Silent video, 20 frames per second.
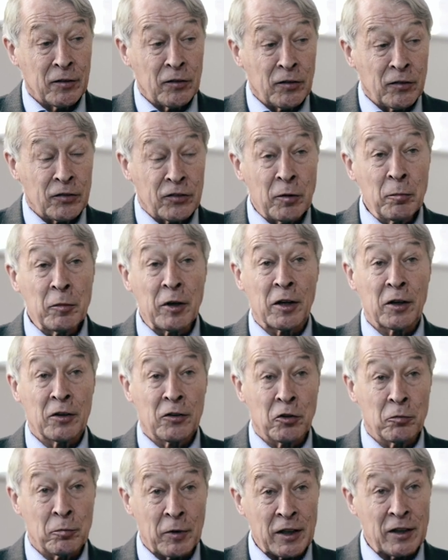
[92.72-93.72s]
similar
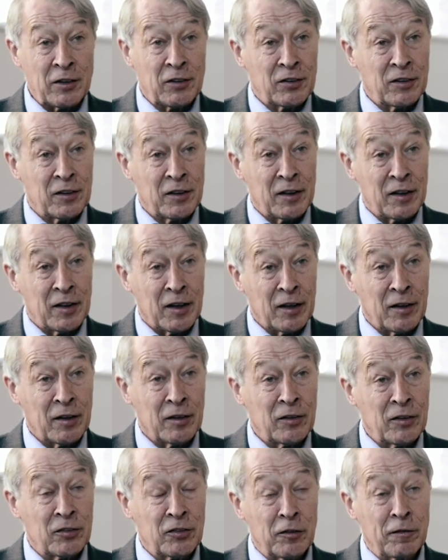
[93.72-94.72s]
to meat,
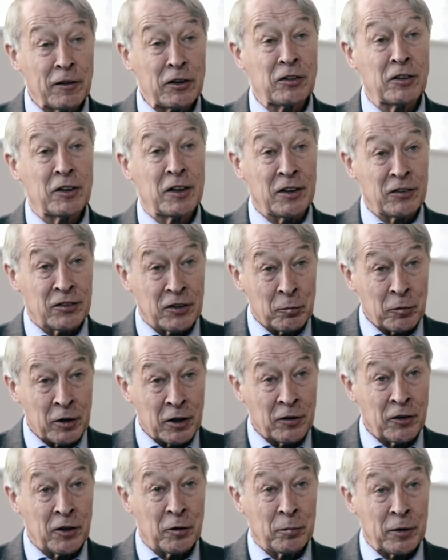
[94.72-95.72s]
uh, sufficiently
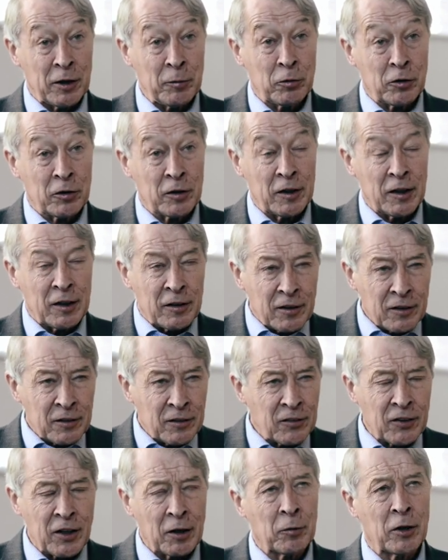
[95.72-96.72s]
similar that people can eat it
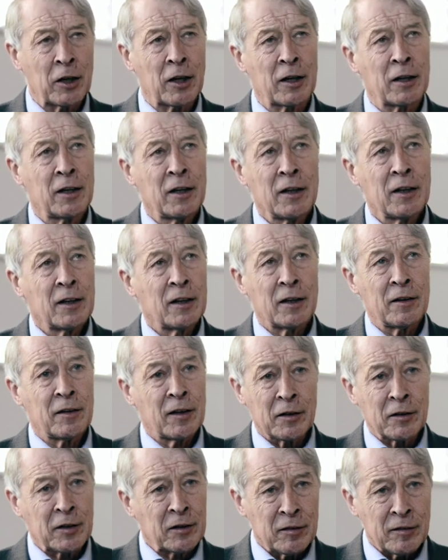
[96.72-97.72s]
and say, well, I,
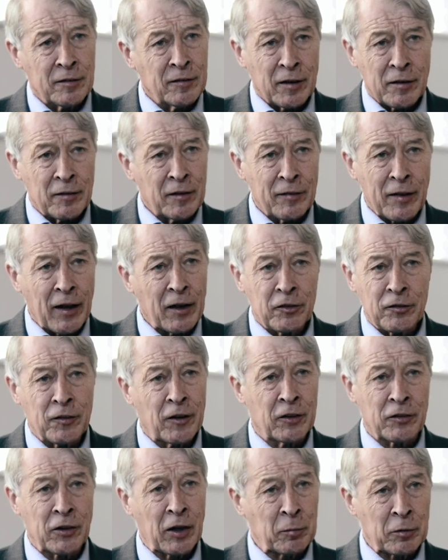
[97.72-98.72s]
I, that, as
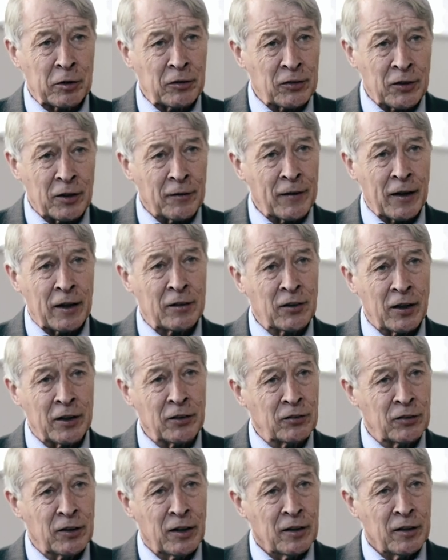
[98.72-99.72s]
far as I'm concerned, that
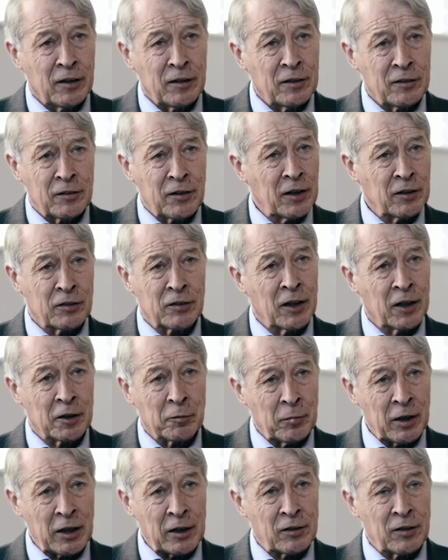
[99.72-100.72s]
tastes, tastes
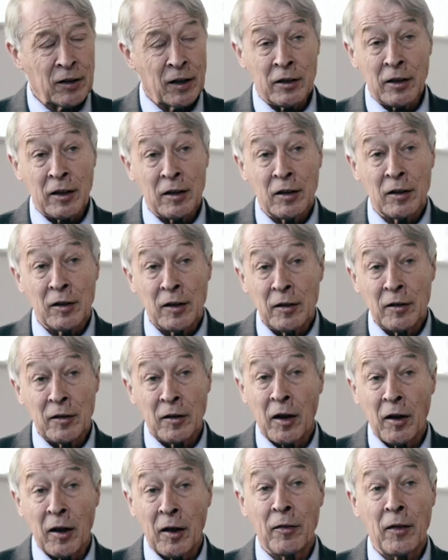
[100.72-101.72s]
like meat. And, it,
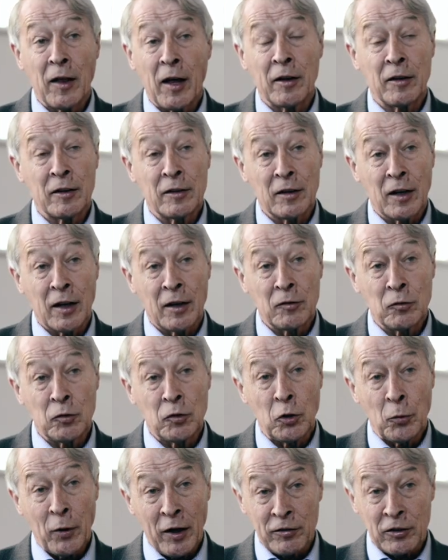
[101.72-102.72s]
and, and, and
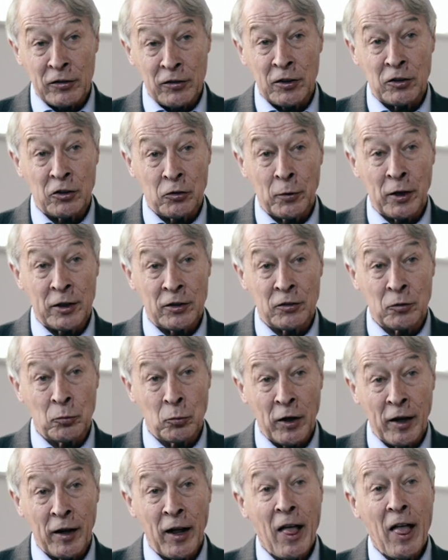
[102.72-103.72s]
you have a situation
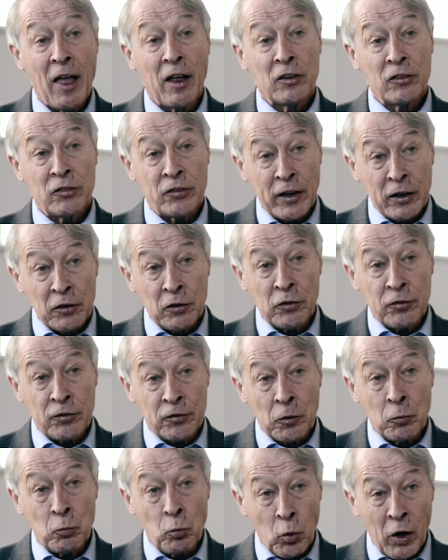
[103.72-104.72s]
where cells
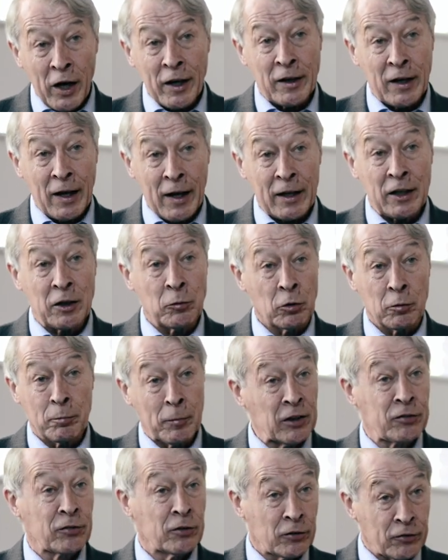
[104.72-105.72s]
from one animal,
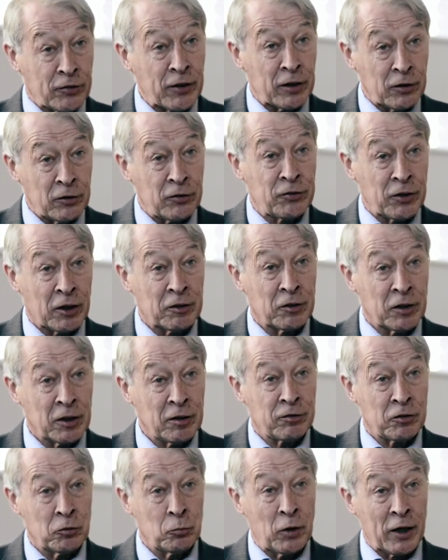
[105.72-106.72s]
muscle cells
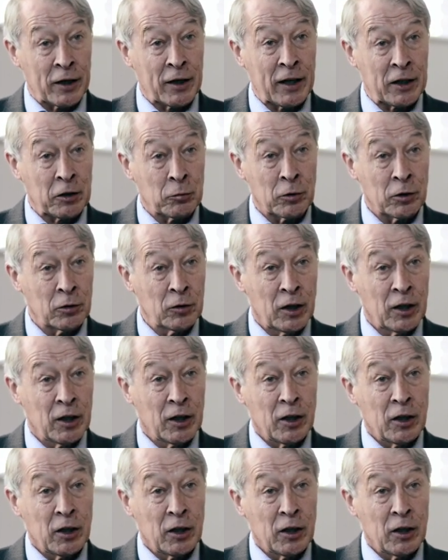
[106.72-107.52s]
generally from one animal,